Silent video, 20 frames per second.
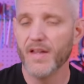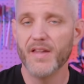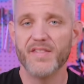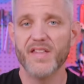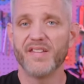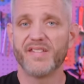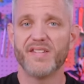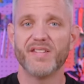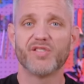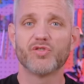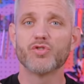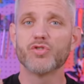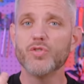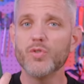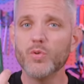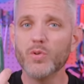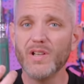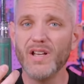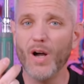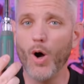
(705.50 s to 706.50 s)
this is
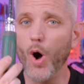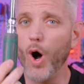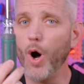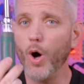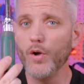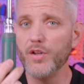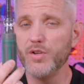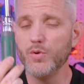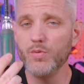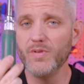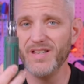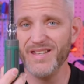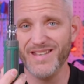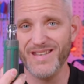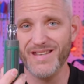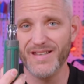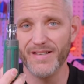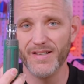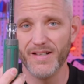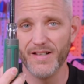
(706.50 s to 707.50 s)
truly all you
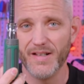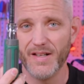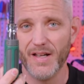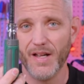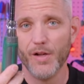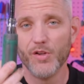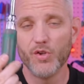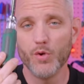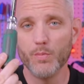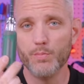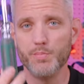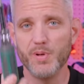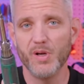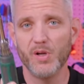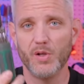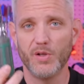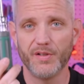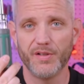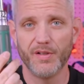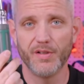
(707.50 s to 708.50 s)
need to
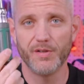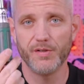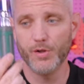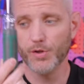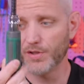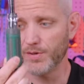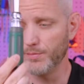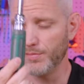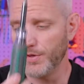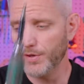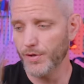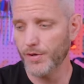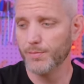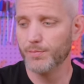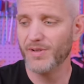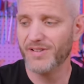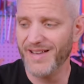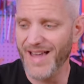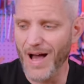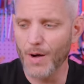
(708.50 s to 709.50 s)
build your computer.
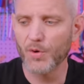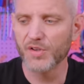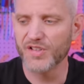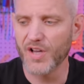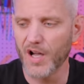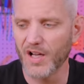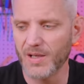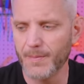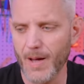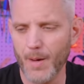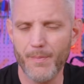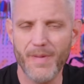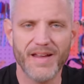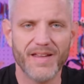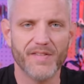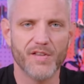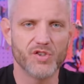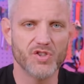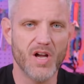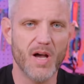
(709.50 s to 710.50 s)
But now we're talking about
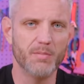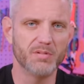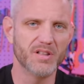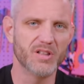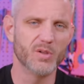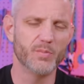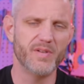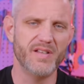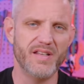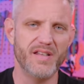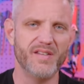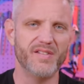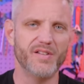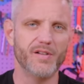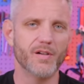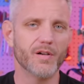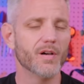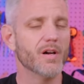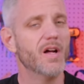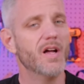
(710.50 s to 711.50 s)
making the job a little bit
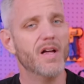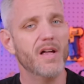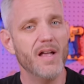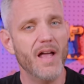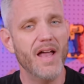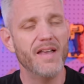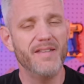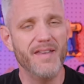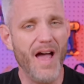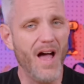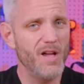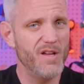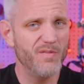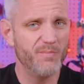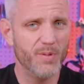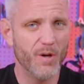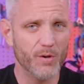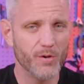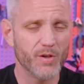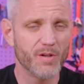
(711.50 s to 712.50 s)
easier. And now
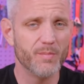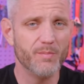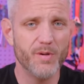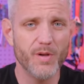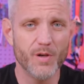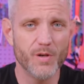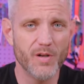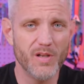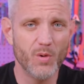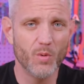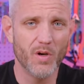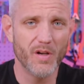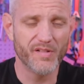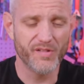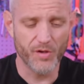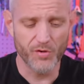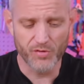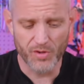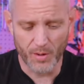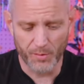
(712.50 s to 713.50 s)
you've built your computer and you want to
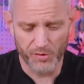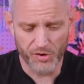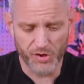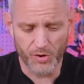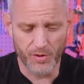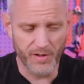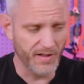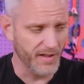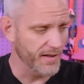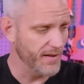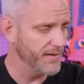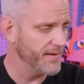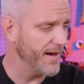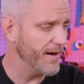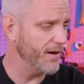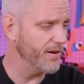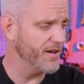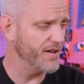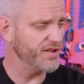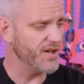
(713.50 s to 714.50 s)
start troubleshooting it. And
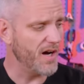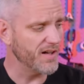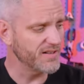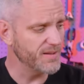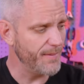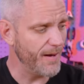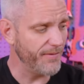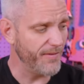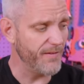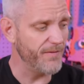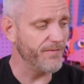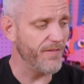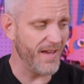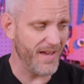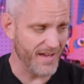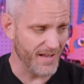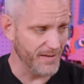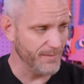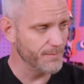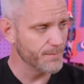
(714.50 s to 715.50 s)
I already talked about the
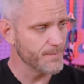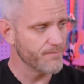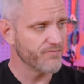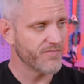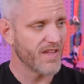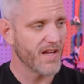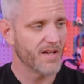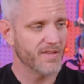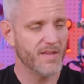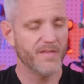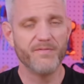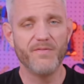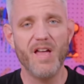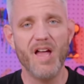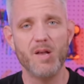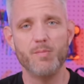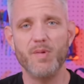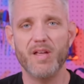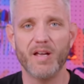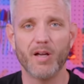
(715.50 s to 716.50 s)
fan, the
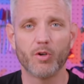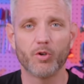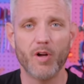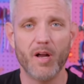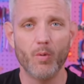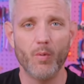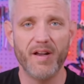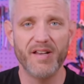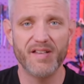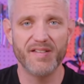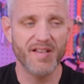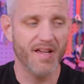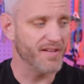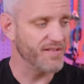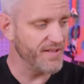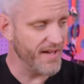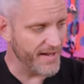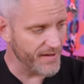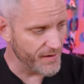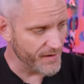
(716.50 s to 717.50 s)
fan being a great way to
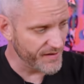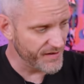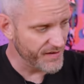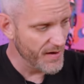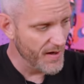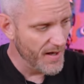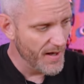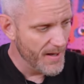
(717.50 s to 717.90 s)
test headers.